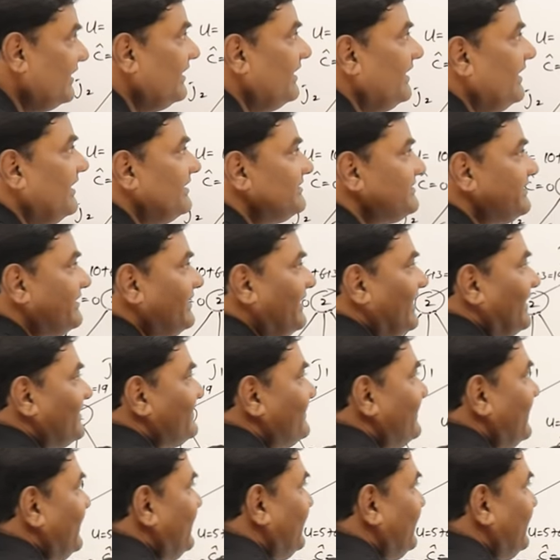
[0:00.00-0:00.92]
Is it less than